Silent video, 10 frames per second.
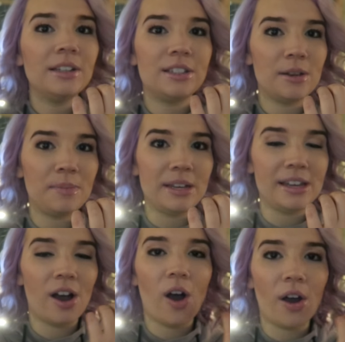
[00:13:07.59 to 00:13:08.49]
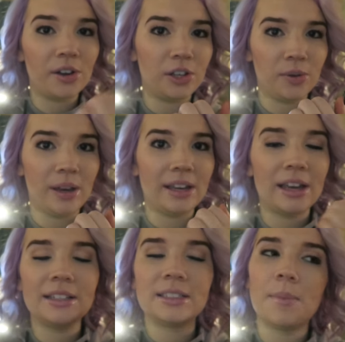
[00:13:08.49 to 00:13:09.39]
to be arguing
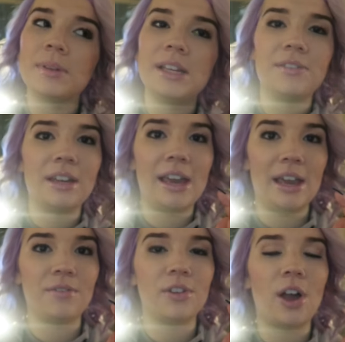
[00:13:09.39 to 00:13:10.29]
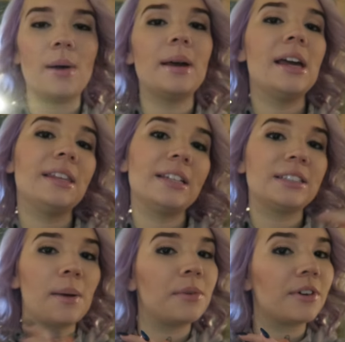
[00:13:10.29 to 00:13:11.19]
and someone leaving a hateful comment and then
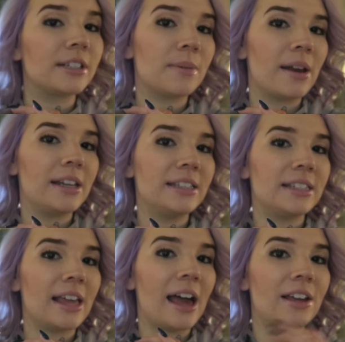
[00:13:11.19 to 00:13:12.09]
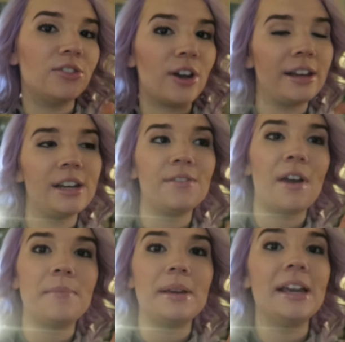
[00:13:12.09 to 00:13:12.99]
someone responding to that and trying to
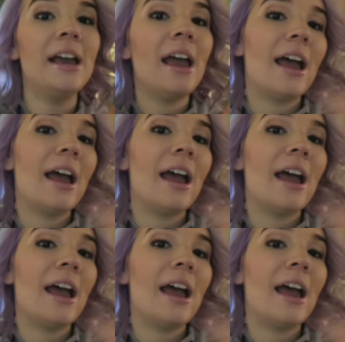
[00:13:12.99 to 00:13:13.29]
defend me